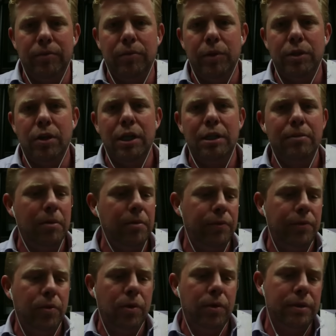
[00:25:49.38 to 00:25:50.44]
we talked about
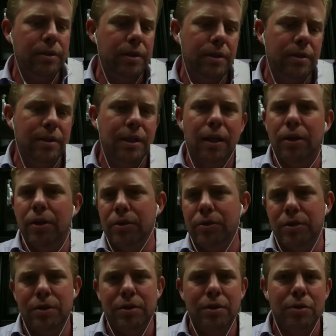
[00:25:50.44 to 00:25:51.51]
before, it's the
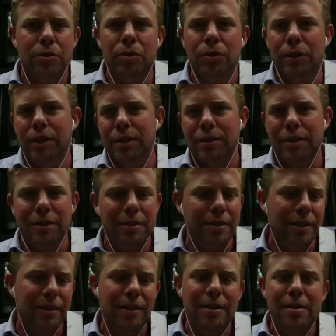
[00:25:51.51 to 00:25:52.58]
Zillows, it's the Trulias, it's
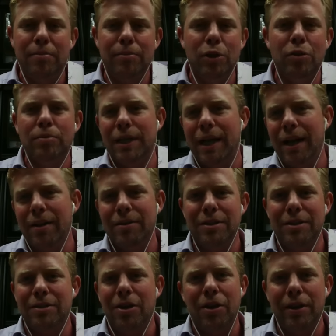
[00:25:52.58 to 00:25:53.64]
the
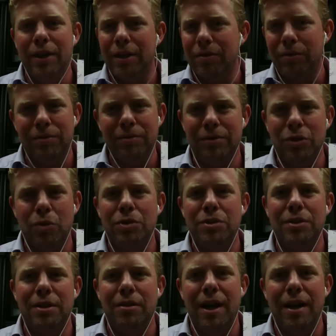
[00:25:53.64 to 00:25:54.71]
Boomtowns, it's all the other
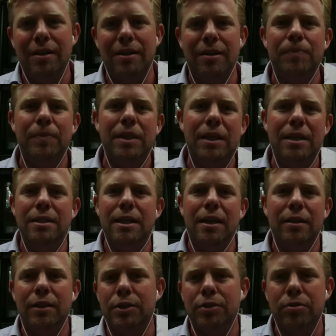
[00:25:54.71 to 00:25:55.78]
sources that are out there. He's
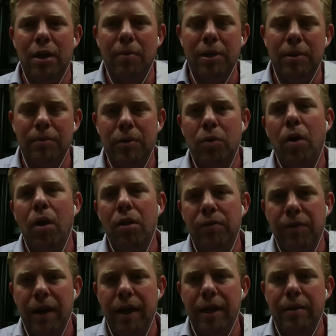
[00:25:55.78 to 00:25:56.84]
out there scrubbing them,
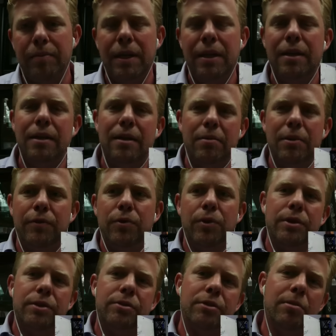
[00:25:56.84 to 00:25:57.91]
qualifying them
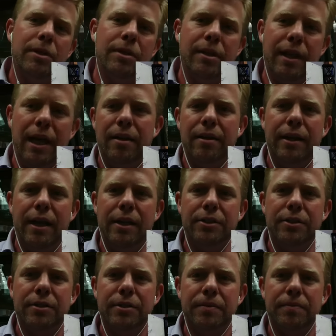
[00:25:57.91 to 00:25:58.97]
before they're distributed to that of the
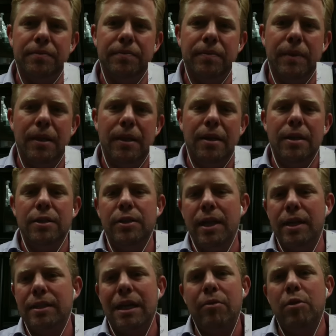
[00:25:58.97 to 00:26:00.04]
agents. So
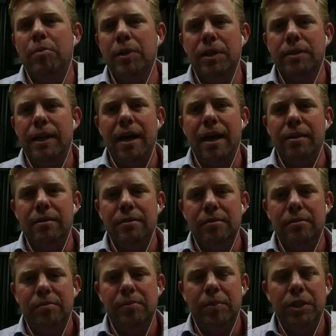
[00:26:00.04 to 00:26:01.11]
that's how we're built out.
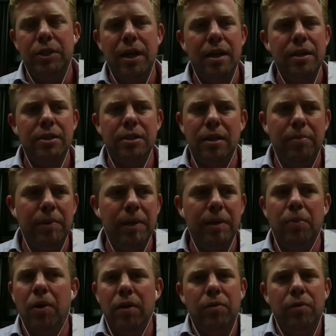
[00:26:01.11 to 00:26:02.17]
But Josh, a
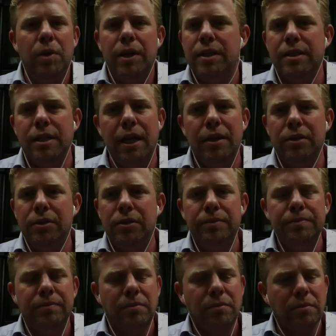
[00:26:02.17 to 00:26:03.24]
big part of what it is I
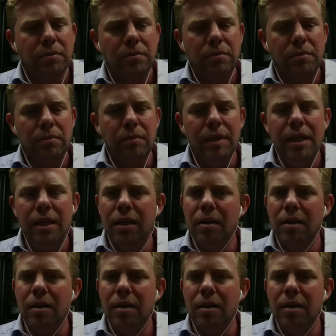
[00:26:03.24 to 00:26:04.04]
do, it